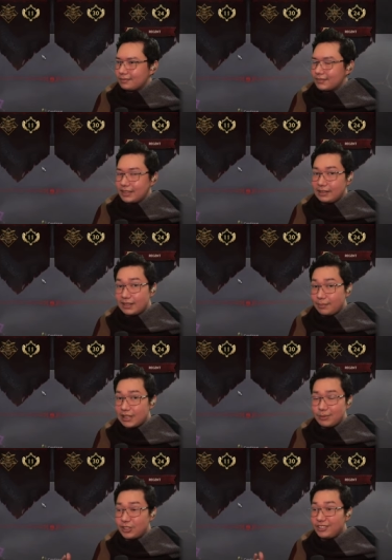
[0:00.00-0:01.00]
See,
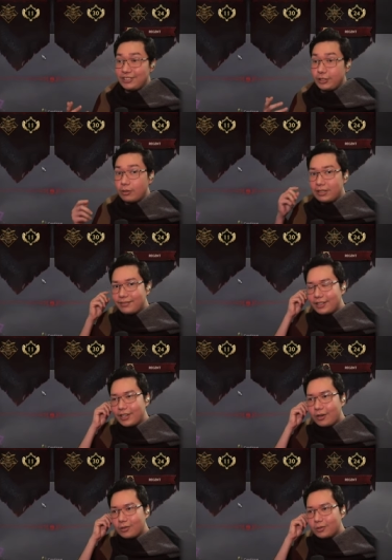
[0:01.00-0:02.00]
sometimes you, you don't even
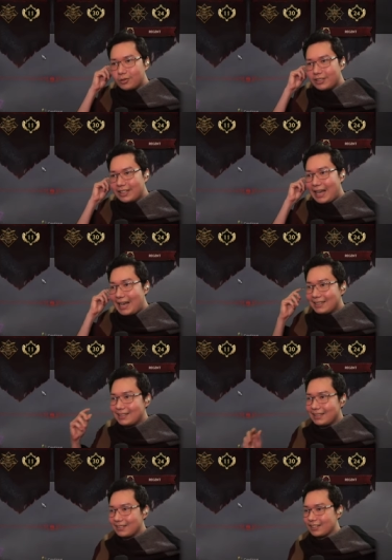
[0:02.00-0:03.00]
know who's
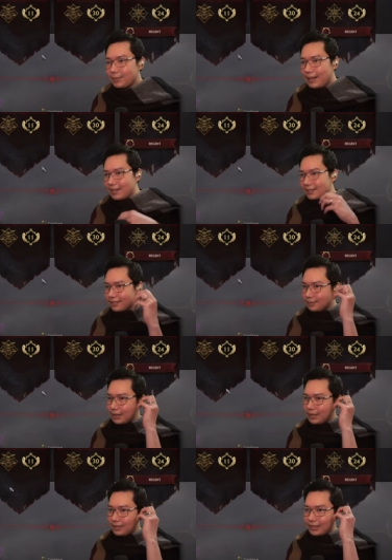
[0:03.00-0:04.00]
casting the spells.
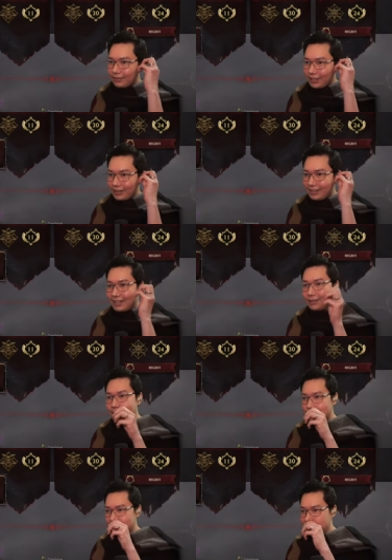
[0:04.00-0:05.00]
So I've got
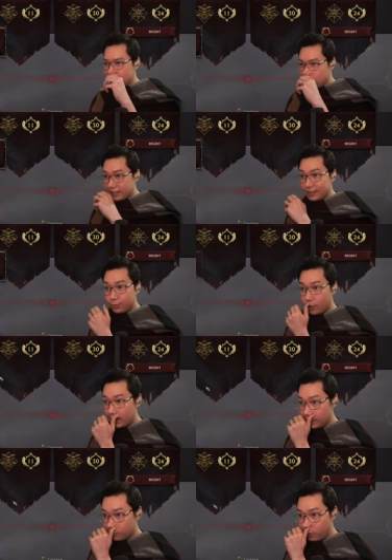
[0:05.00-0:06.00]
thirty-one prestige because I just
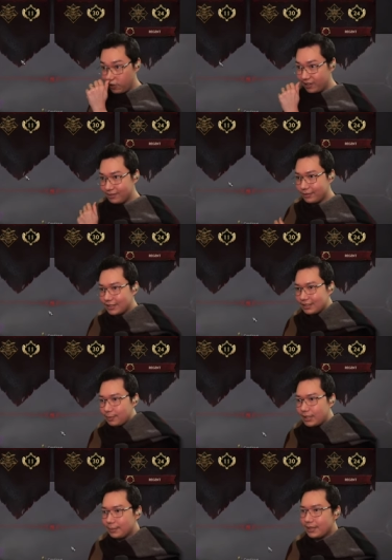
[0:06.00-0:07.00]
won the war versus
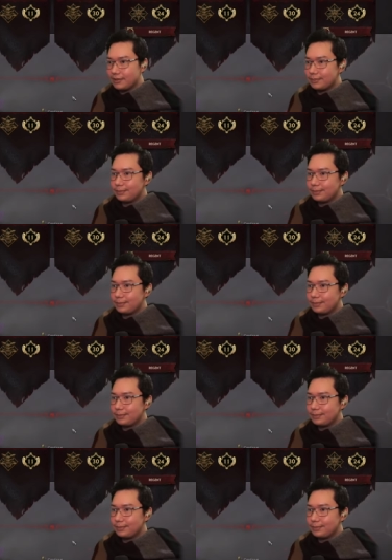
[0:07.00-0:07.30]
Murmur.